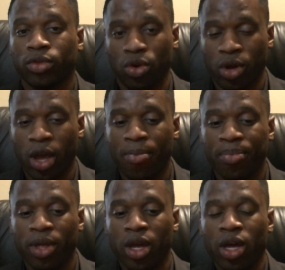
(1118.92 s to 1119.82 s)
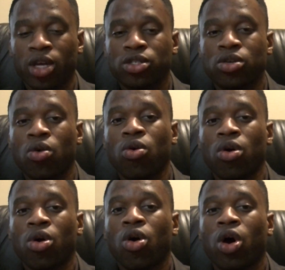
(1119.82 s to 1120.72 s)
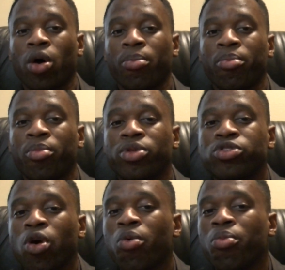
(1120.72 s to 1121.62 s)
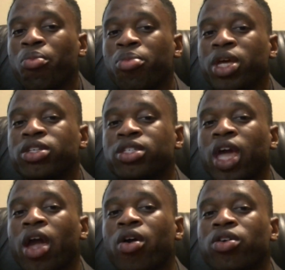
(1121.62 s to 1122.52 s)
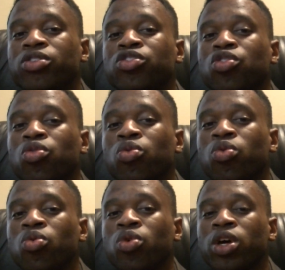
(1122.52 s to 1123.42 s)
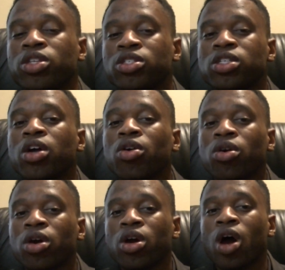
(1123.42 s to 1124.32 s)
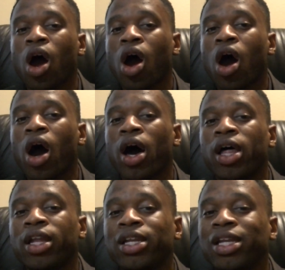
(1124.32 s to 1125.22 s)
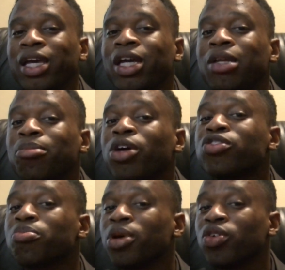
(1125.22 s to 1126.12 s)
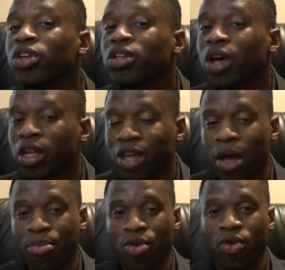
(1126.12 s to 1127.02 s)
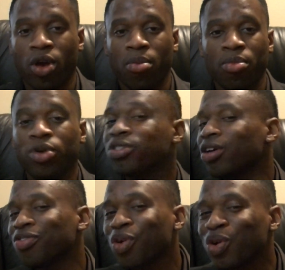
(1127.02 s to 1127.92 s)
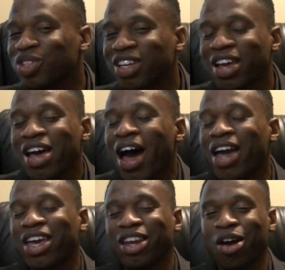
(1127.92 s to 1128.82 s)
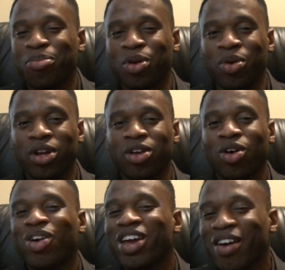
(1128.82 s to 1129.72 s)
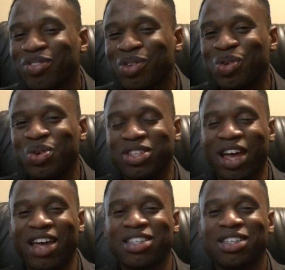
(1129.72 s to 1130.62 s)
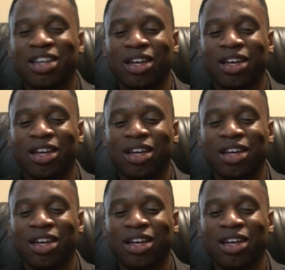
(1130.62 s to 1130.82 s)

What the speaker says: Okay? So don't be scared to consider a lean muscle building type program, which of course I can help you with. All you have to do is ask.